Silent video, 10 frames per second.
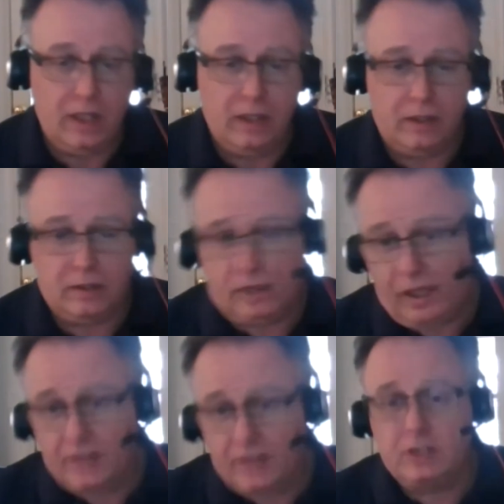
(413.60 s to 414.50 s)

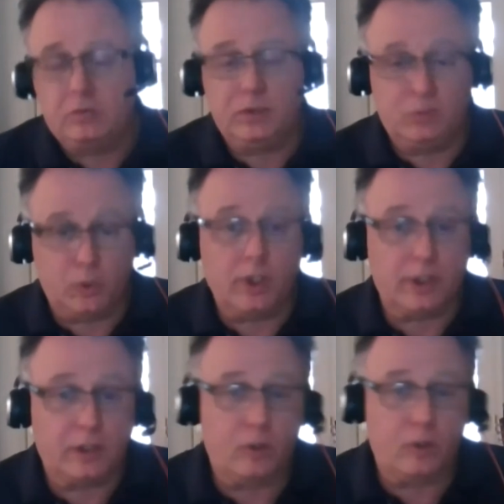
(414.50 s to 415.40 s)
alliances with
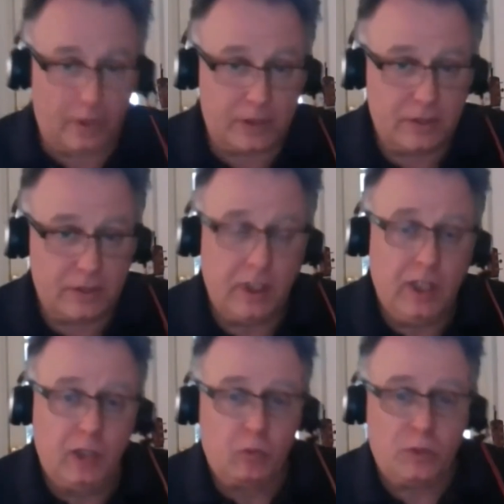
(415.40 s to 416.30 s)
work colleagues
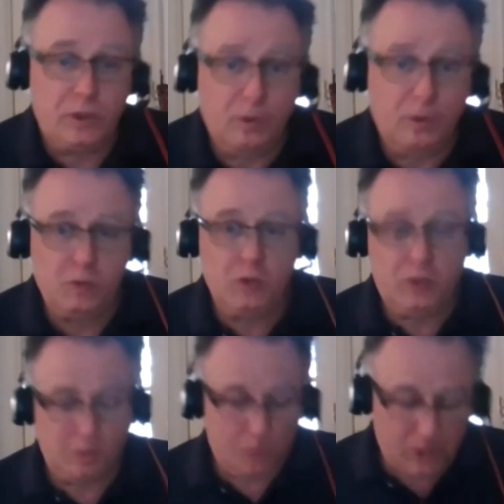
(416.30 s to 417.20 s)
with whom you
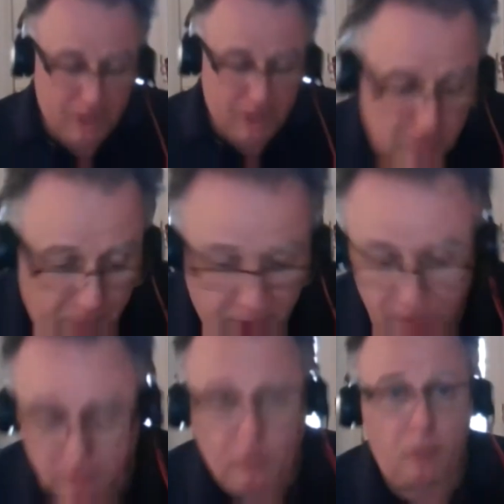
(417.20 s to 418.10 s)
can participate
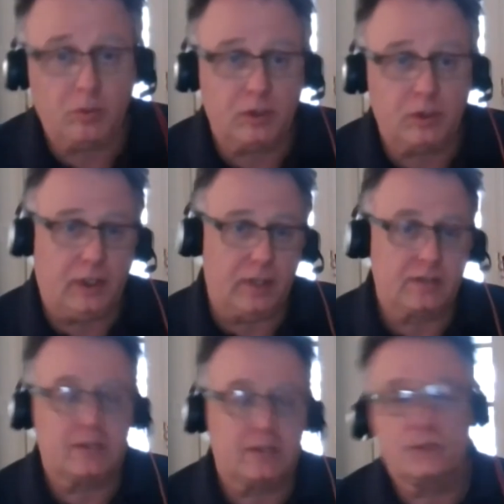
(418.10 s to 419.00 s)
in common
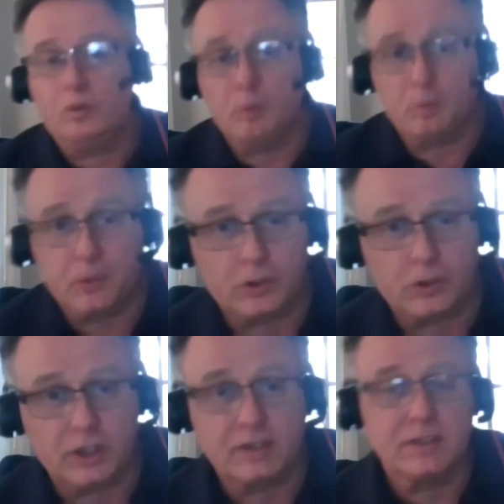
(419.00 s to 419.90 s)
tasks, common
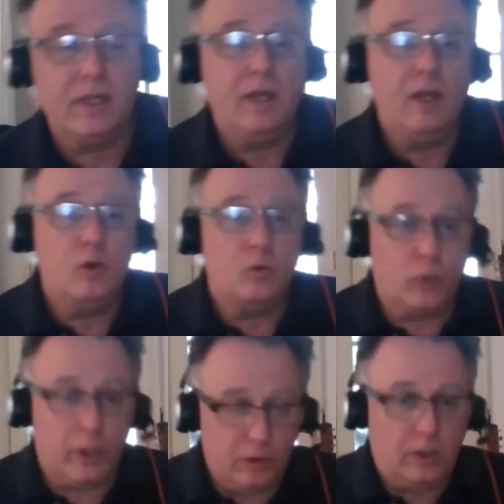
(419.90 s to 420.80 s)
projects,
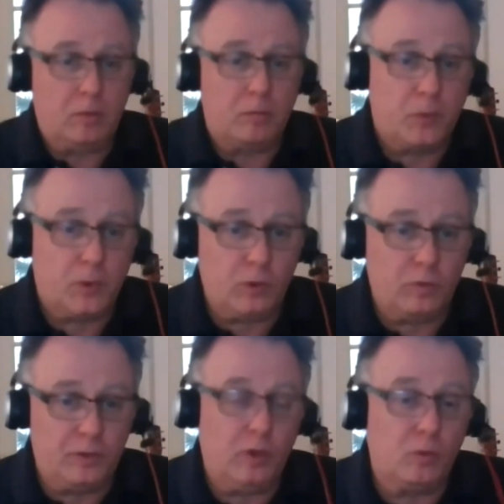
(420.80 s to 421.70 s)
where you can prove
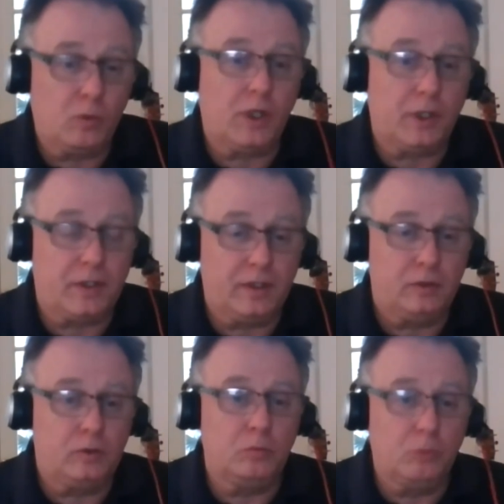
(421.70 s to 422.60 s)
your worth
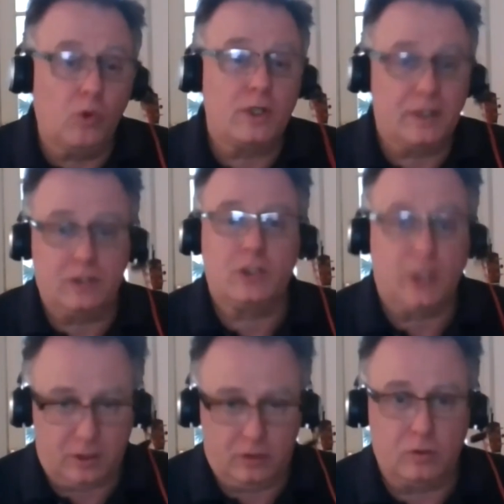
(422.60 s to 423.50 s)
to more than
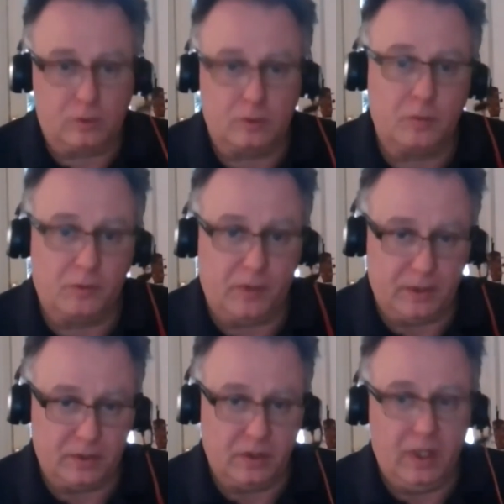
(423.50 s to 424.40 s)
just your
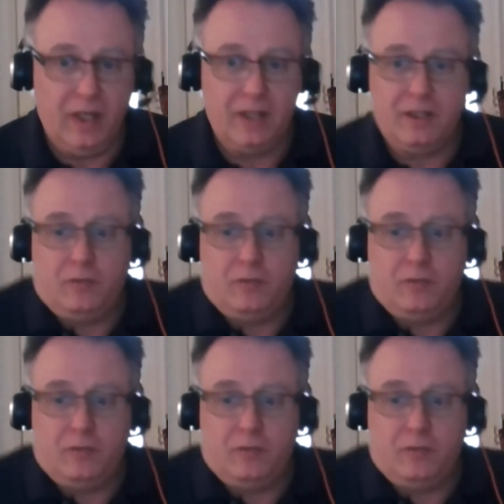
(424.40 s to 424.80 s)
supervisor. If